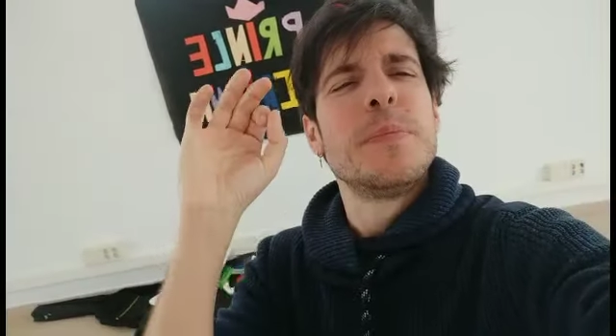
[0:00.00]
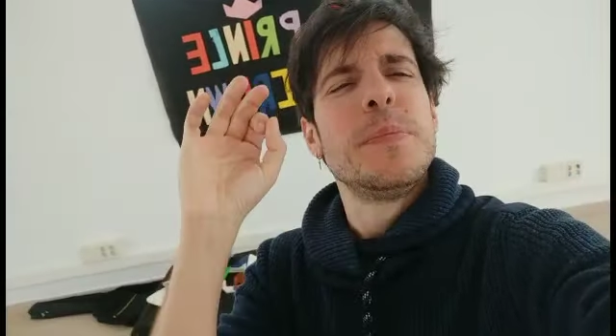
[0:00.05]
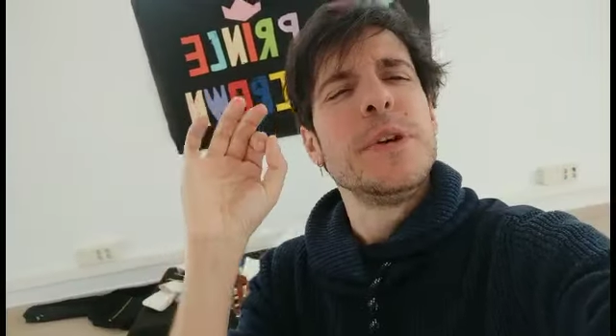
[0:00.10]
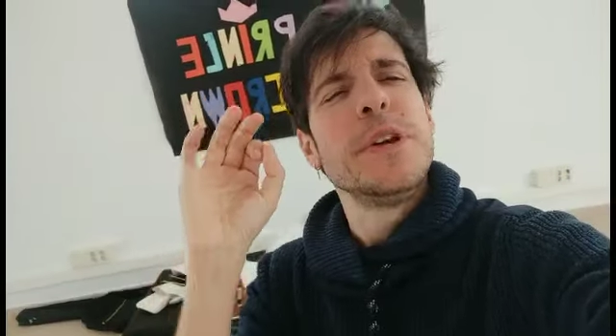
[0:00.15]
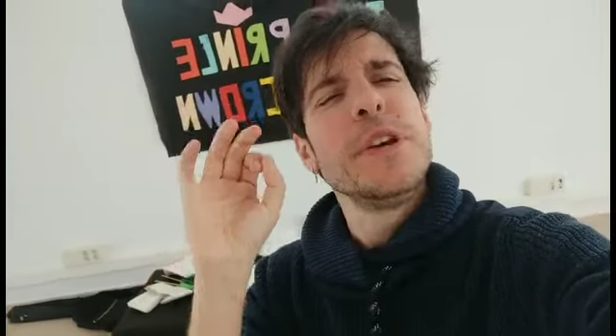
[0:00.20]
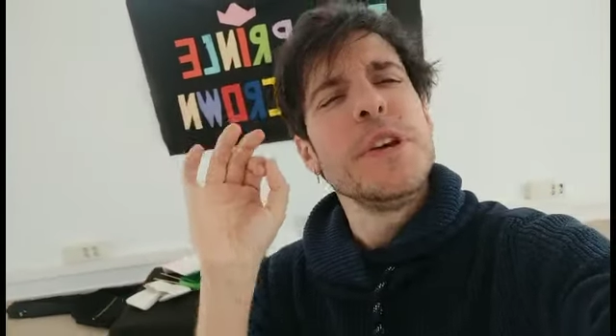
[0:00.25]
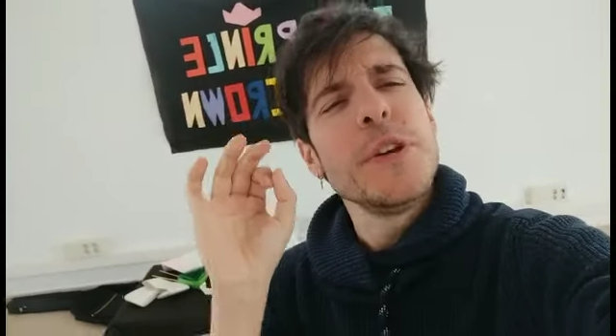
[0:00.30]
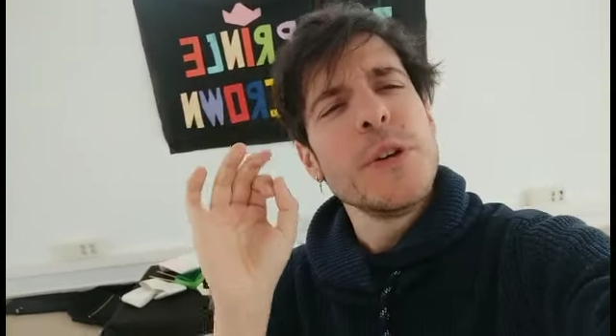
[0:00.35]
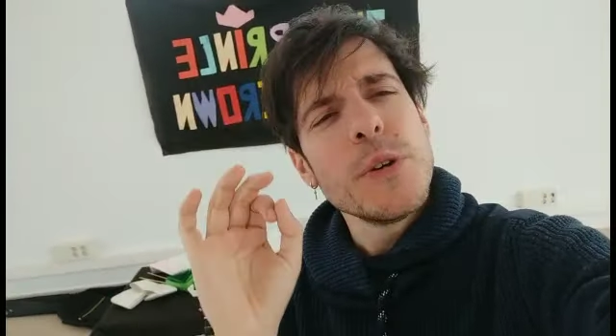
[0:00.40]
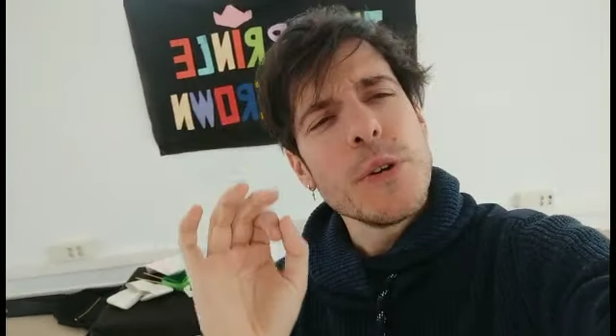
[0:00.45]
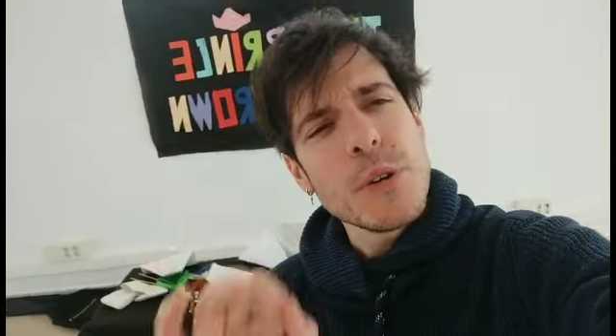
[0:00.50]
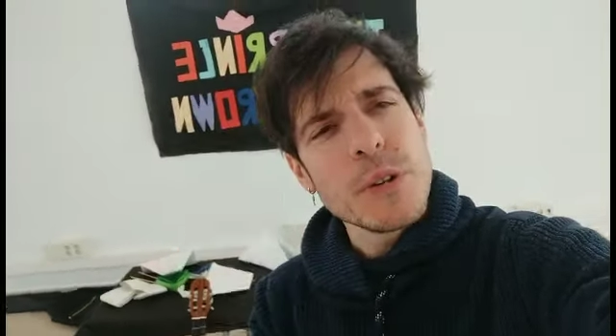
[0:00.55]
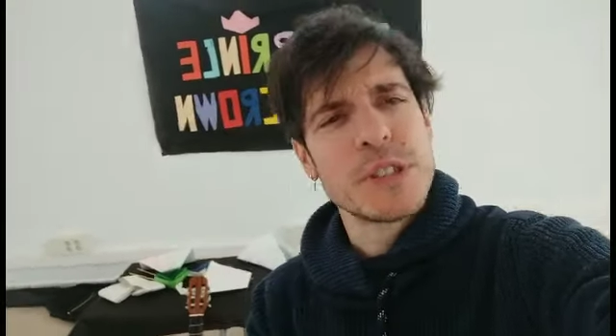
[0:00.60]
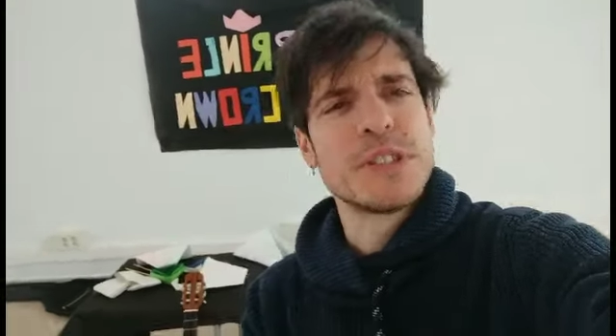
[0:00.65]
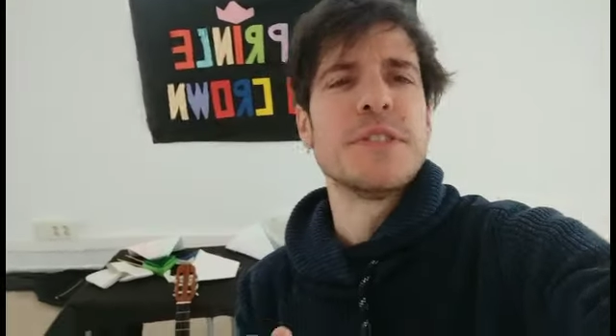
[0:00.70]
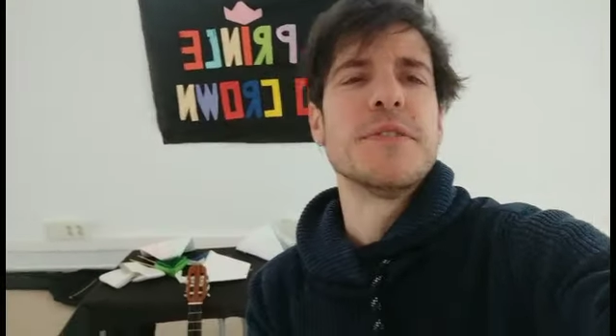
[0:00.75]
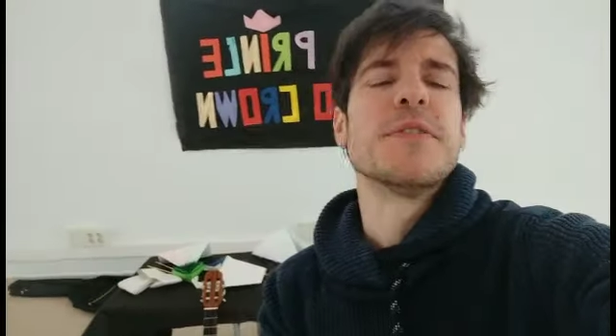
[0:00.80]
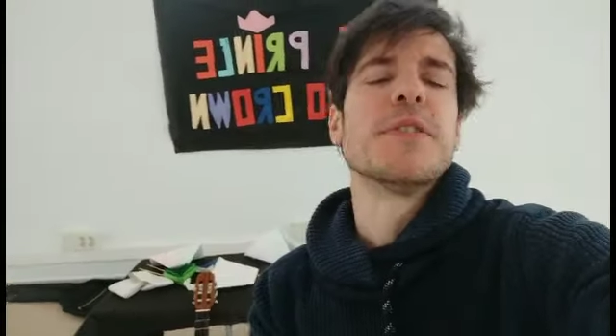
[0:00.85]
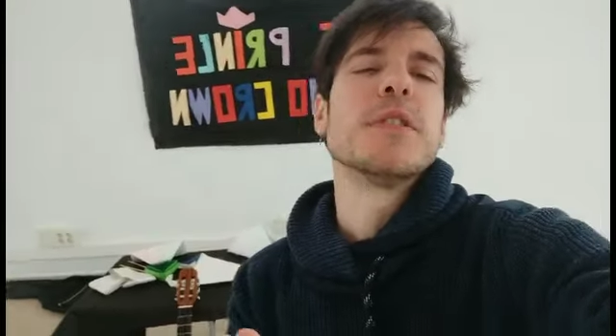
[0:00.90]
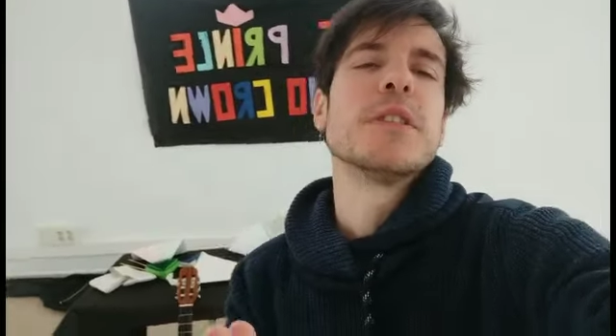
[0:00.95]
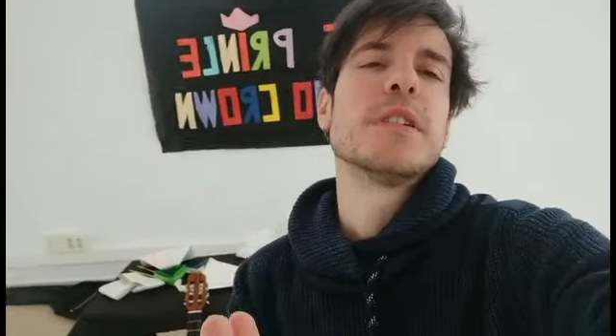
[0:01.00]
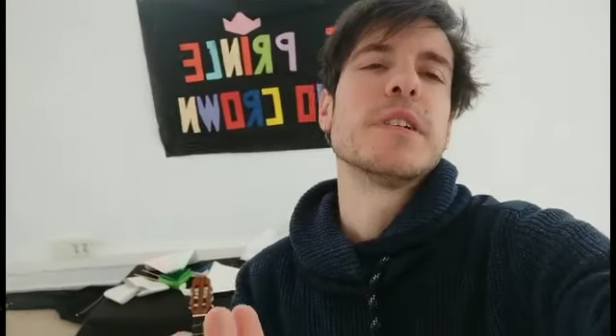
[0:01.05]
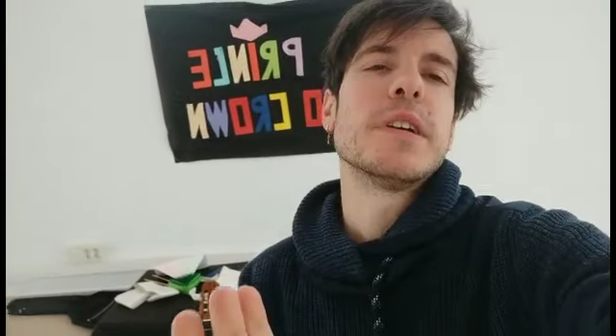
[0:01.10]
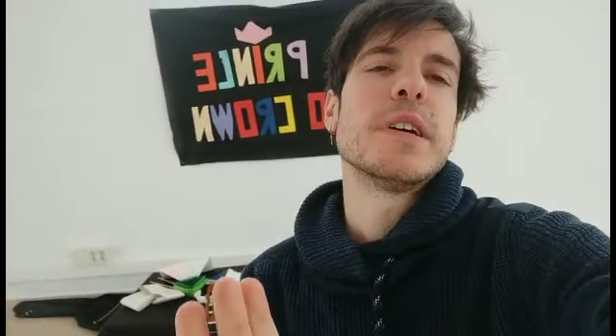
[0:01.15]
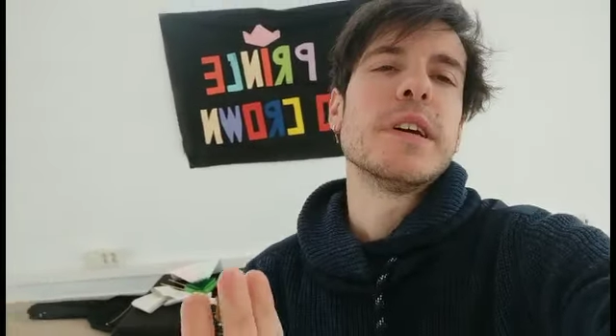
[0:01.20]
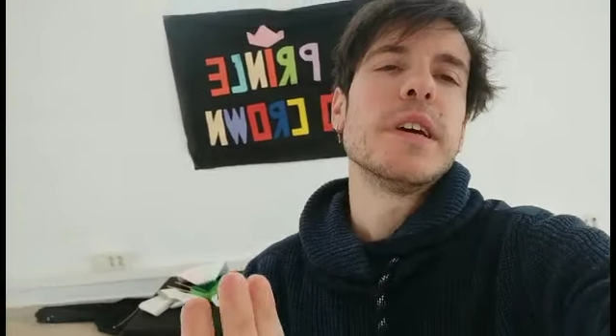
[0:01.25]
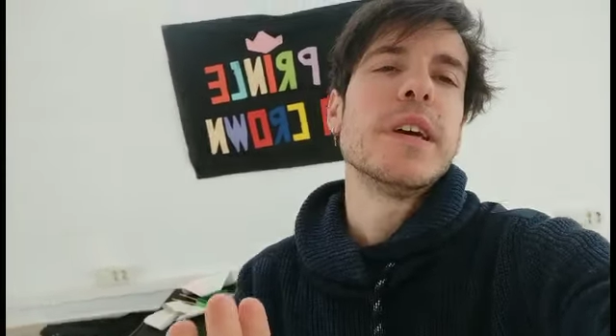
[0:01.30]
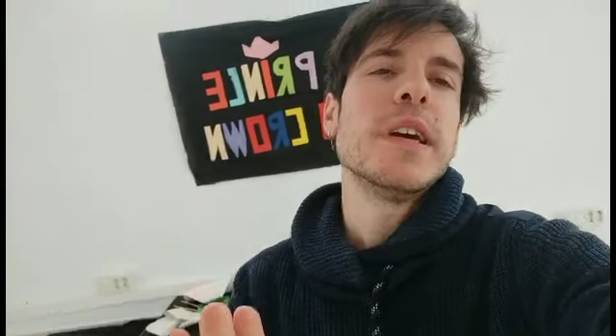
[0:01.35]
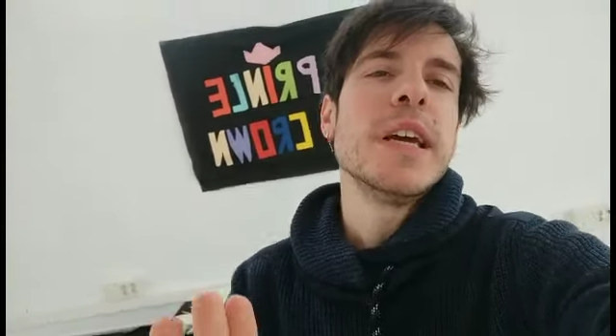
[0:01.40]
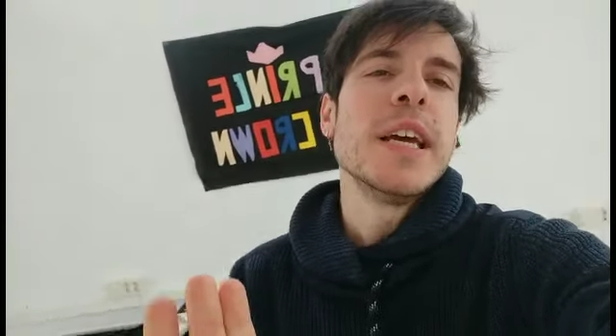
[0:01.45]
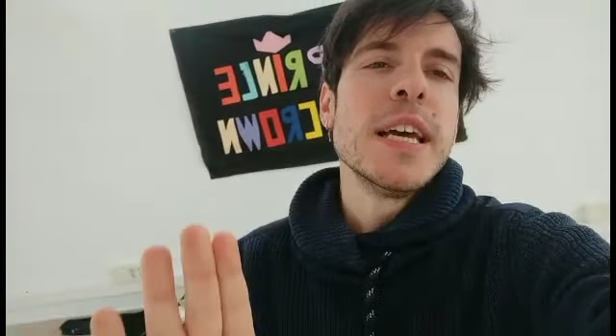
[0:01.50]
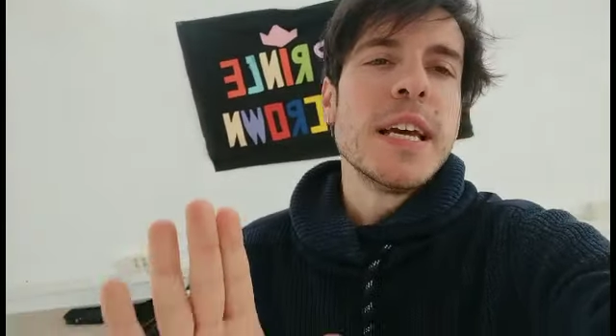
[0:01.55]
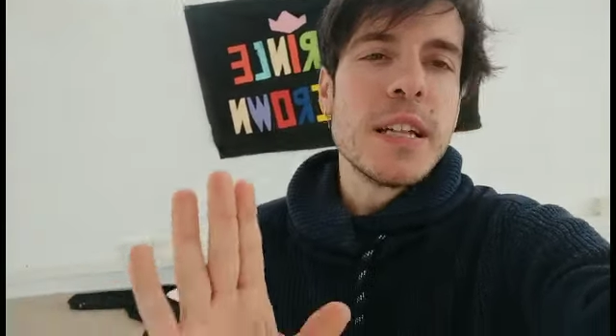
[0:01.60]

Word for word: beautiful day